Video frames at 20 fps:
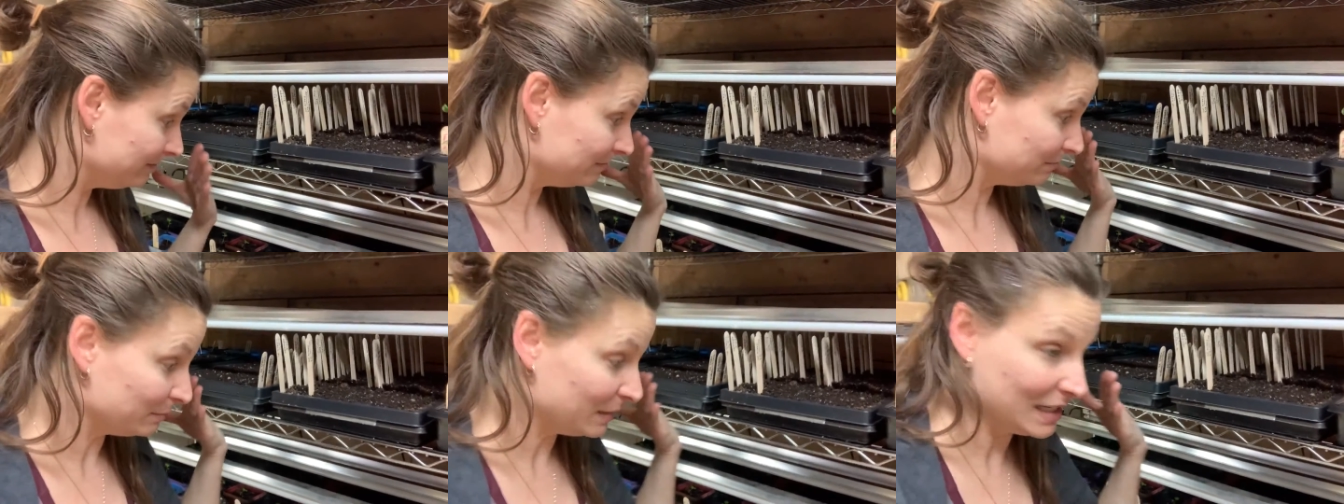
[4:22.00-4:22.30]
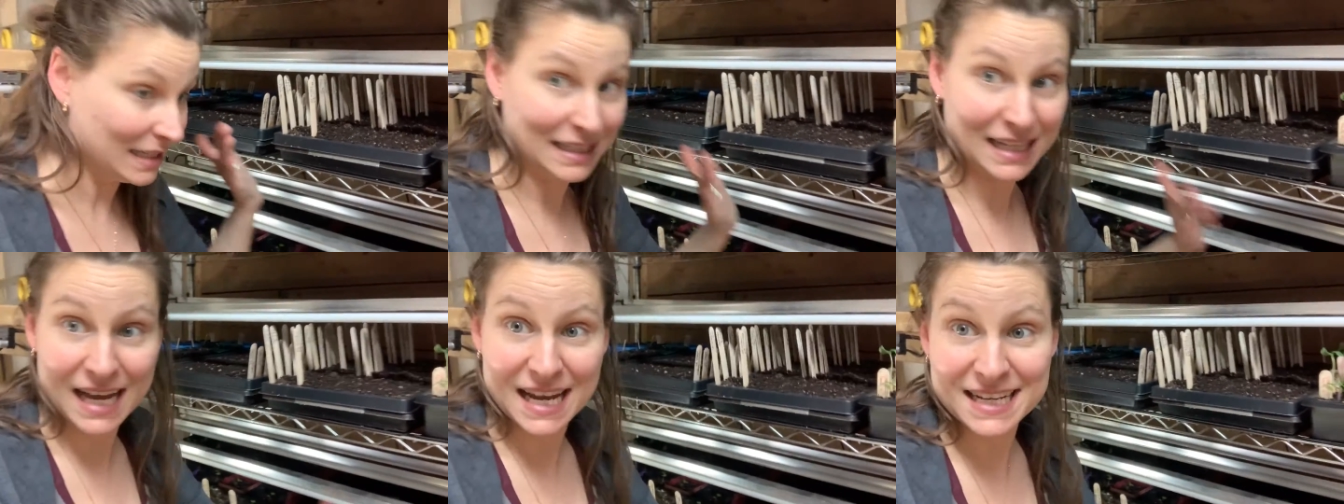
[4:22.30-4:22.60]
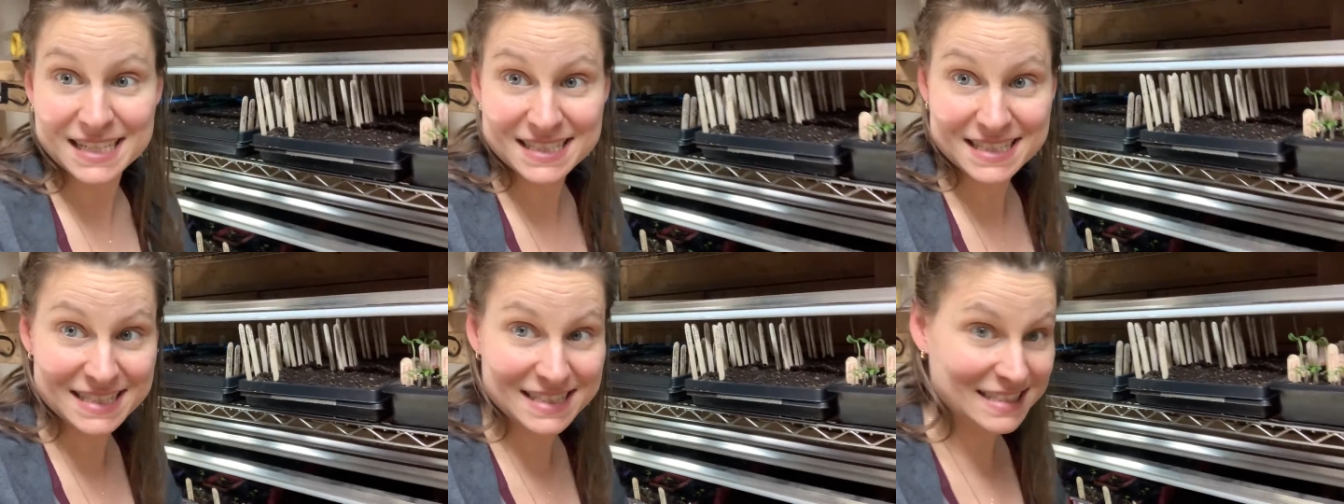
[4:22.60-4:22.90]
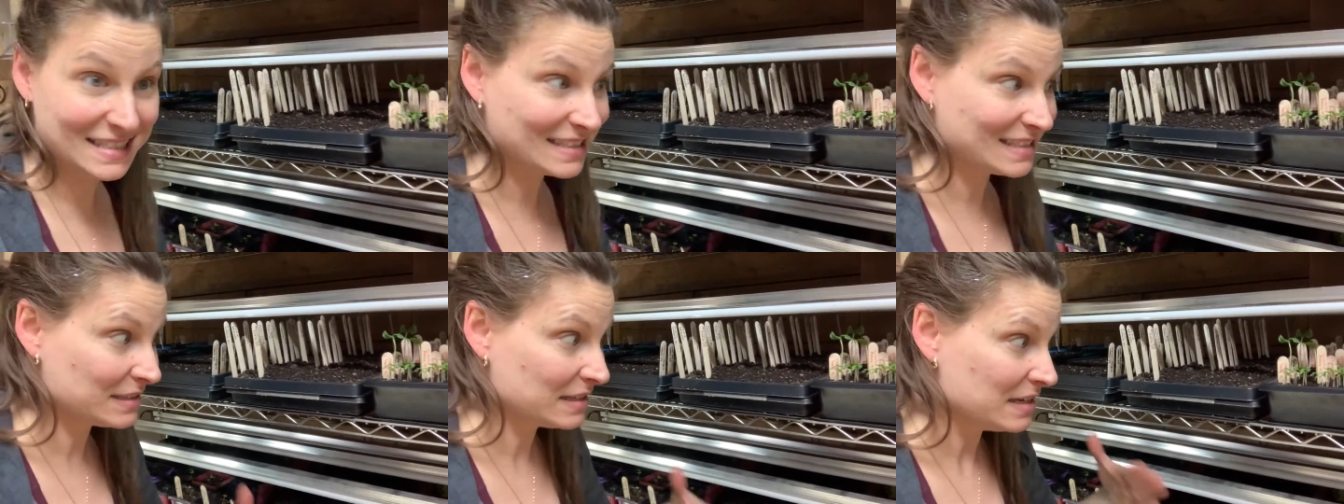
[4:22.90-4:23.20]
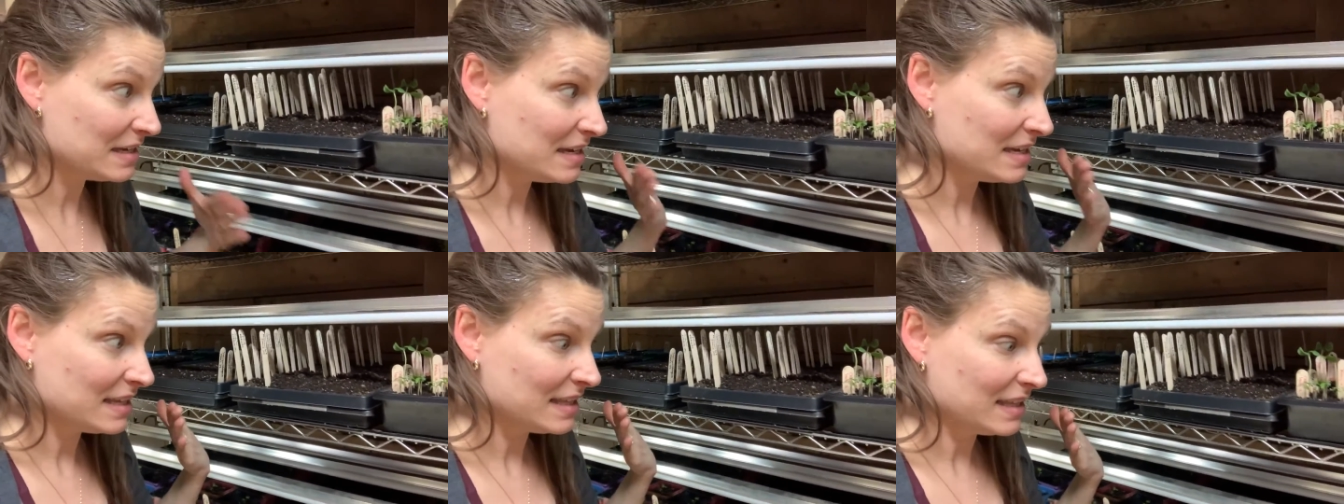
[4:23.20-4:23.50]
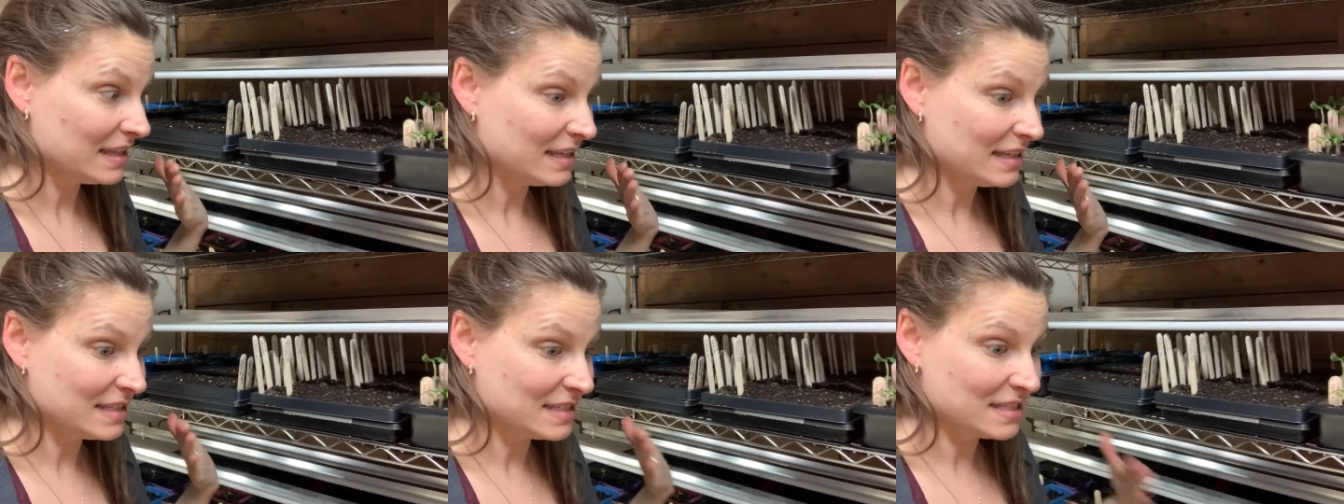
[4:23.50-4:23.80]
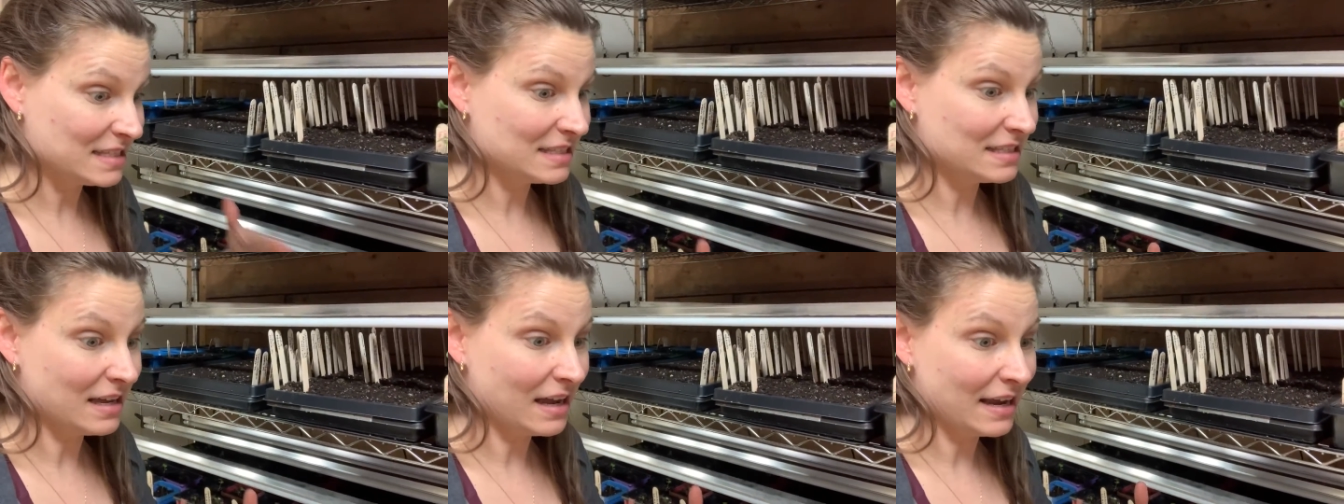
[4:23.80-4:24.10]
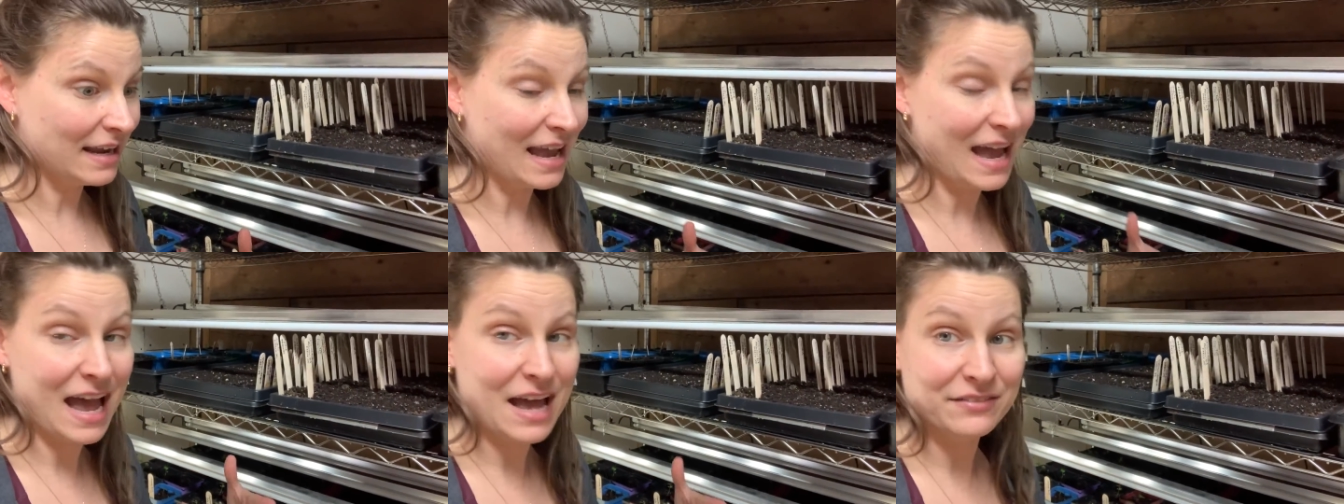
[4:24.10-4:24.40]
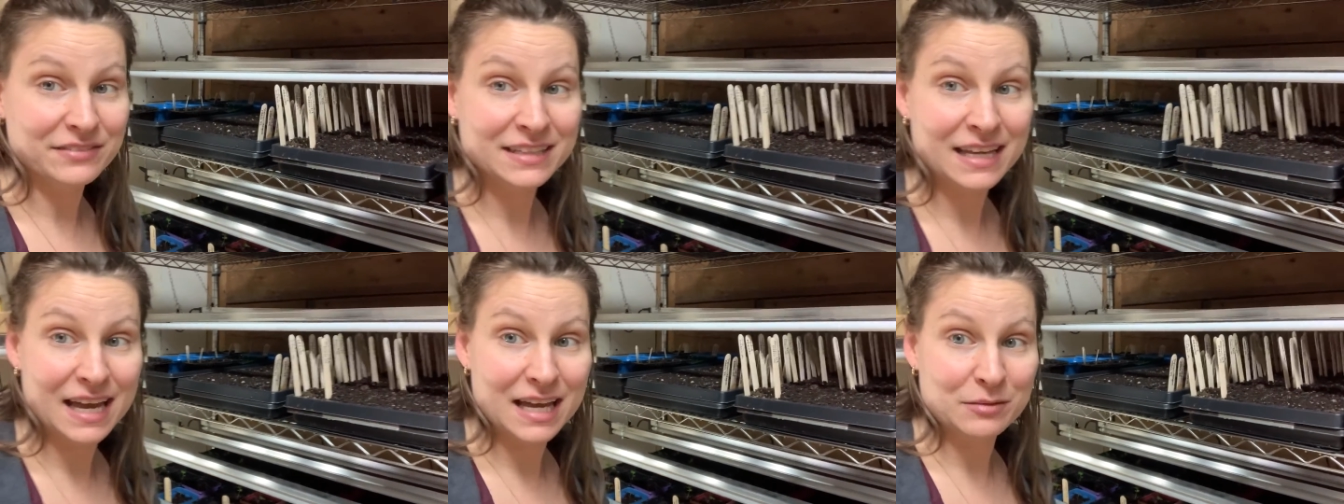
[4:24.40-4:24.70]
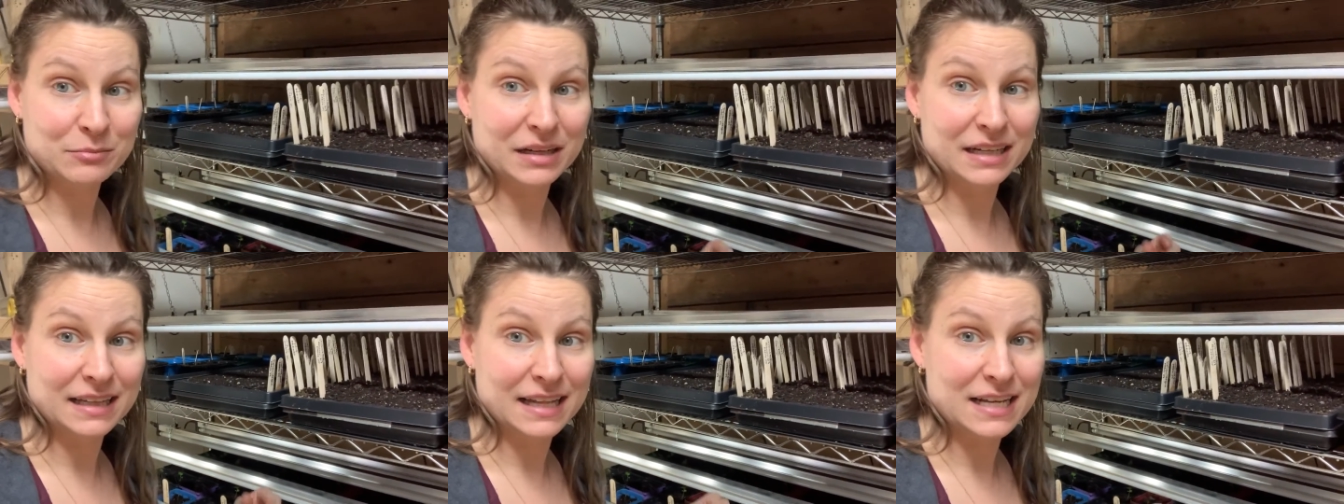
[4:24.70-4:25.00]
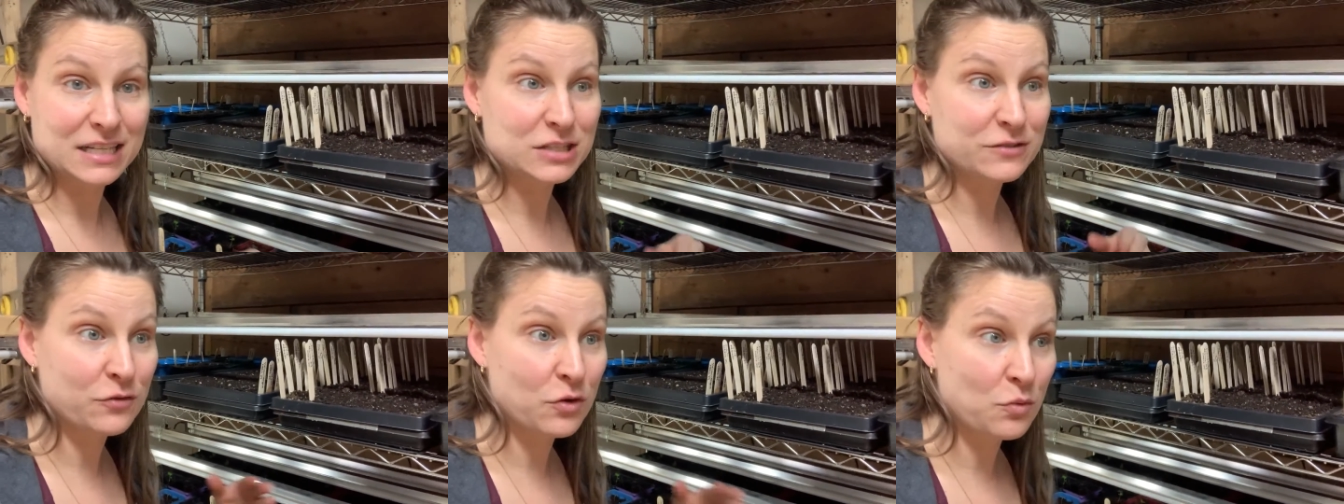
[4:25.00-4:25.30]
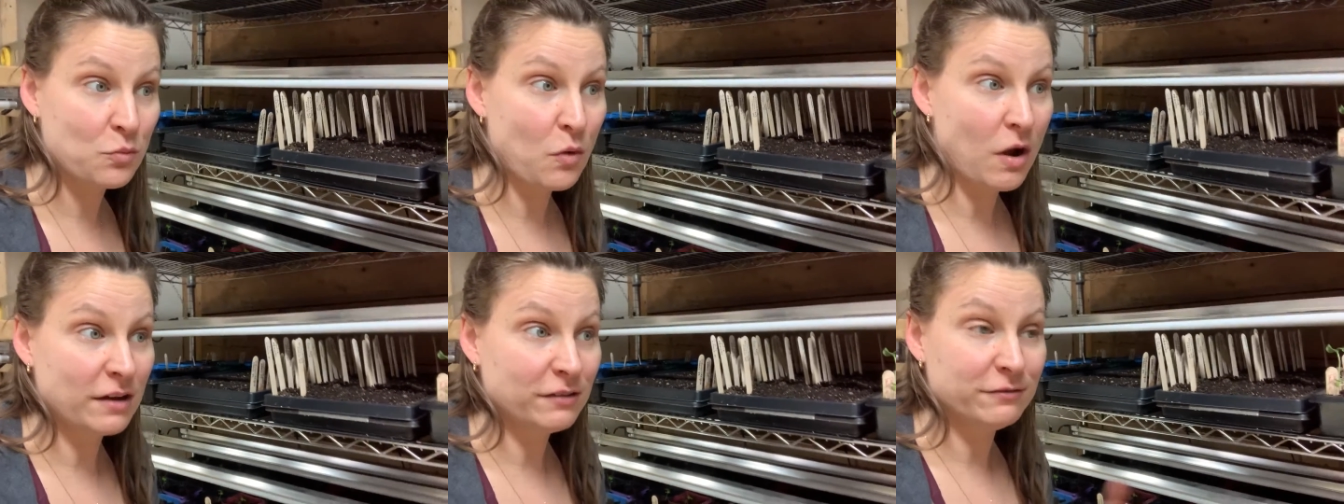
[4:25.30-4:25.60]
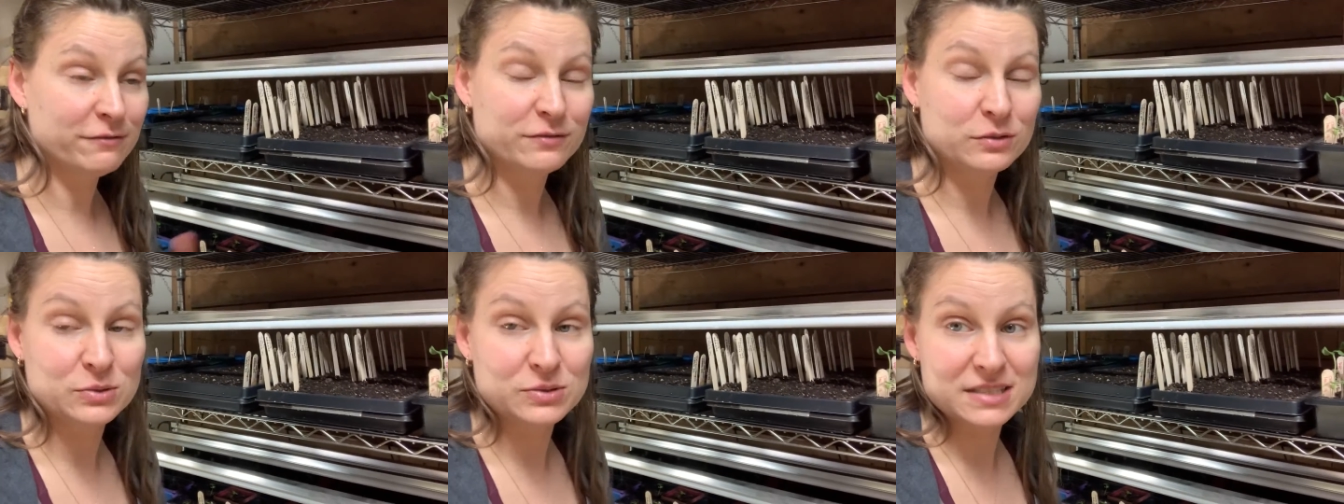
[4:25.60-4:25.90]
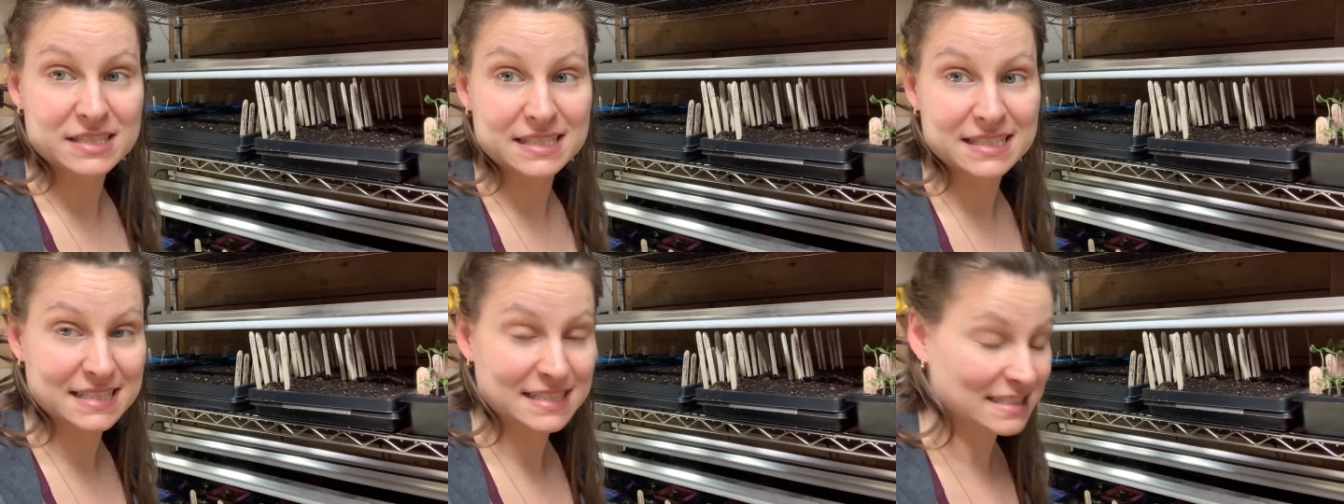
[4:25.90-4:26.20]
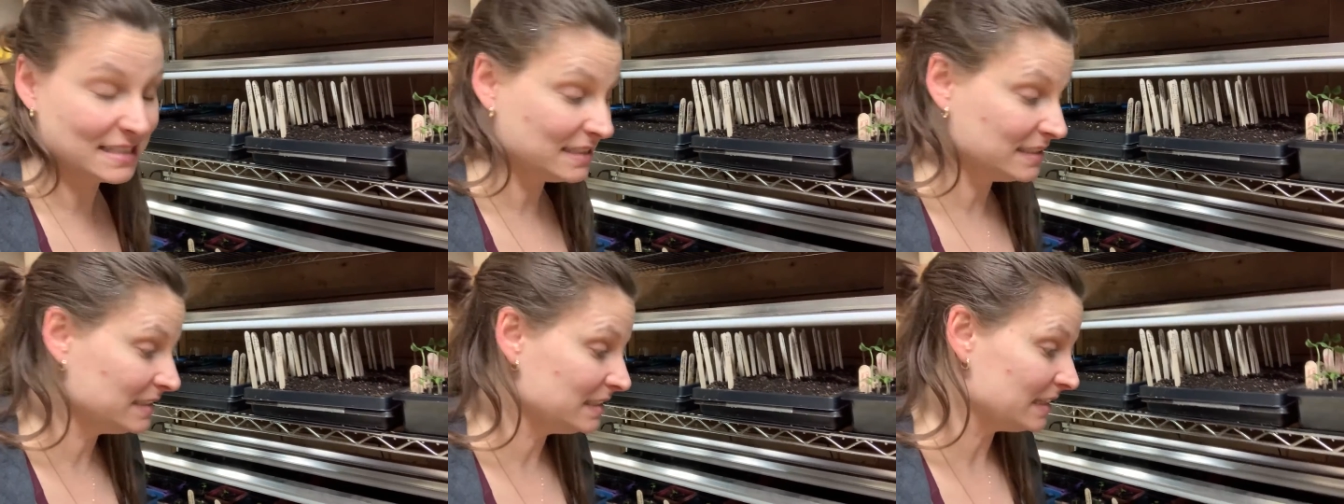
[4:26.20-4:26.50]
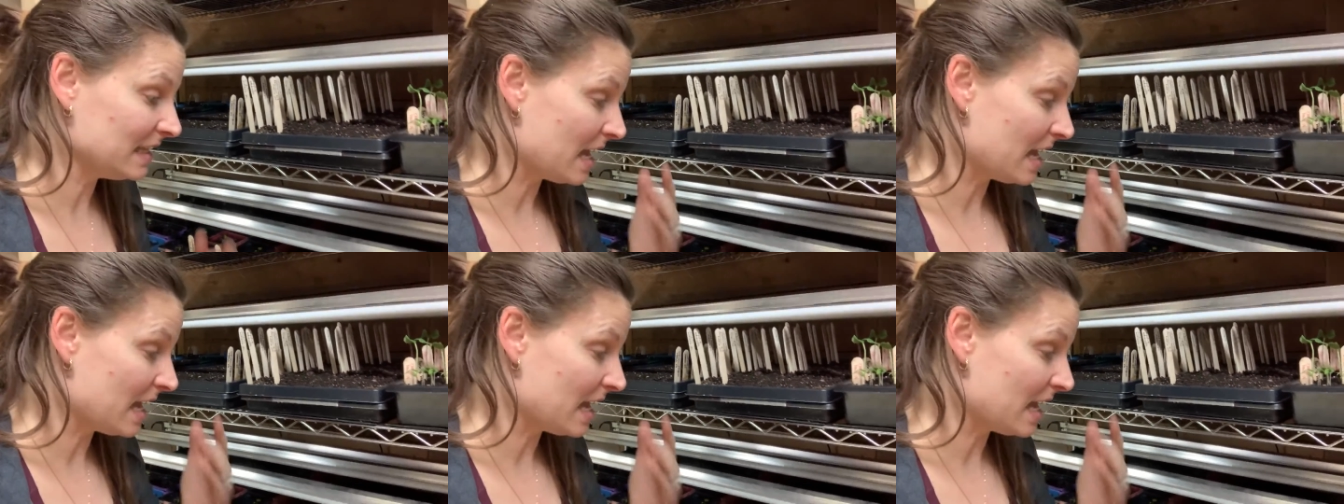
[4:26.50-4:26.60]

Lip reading: My lights, I haven't had my lights for one full season.